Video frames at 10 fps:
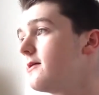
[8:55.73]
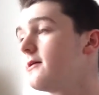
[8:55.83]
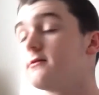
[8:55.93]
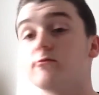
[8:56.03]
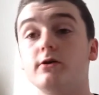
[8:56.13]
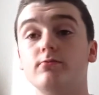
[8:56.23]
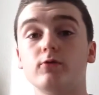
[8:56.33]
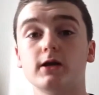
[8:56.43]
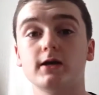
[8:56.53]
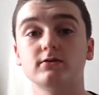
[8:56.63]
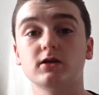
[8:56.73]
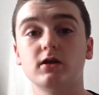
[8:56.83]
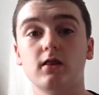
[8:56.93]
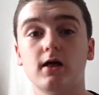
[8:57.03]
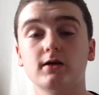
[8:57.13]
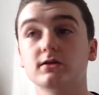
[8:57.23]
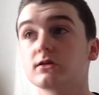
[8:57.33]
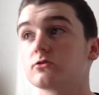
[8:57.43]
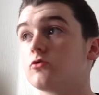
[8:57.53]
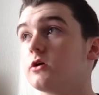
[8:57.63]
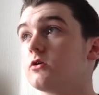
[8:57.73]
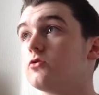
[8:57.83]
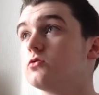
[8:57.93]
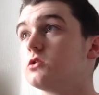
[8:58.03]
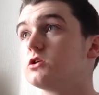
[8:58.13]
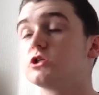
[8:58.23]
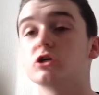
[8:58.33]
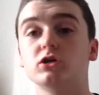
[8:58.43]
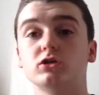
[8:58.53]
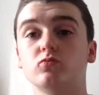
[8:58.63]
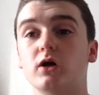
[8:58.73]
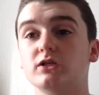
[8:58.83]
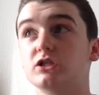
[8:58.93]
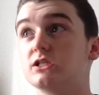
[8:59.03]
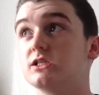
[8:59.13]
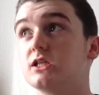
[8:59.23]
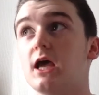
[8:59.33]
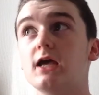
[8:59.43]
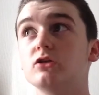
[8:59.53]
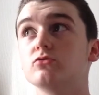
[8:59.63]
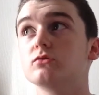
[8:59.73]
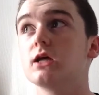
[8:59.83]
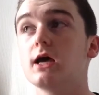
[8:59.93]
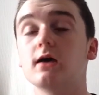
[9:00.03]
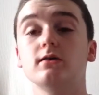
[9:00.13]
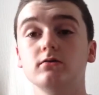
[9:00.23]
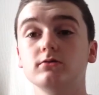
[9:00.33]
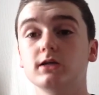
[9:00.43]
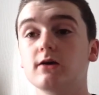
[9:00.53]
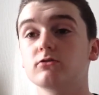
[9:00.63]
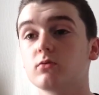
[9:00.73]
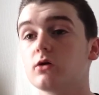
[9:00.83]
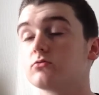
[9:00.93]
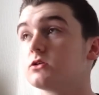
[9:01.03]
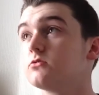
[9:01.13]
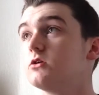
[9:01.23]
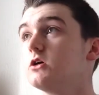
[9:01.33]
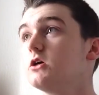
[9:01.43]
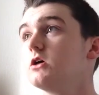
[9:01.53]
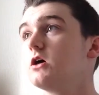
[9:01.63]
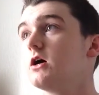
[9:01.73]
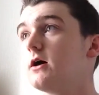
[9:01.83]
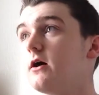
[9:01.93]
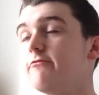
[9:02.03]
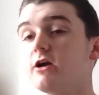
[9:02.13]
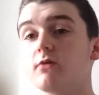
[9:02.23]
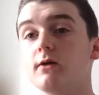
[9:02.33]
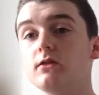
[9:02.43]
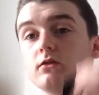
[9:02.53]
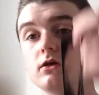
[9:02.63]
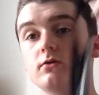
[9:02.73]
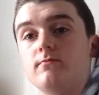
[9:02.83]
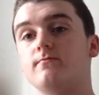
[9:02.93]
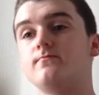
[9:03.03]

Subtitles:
And we went outside of that, so that's quite cool. And the church where she sees the angels that was there as well. So I recommend the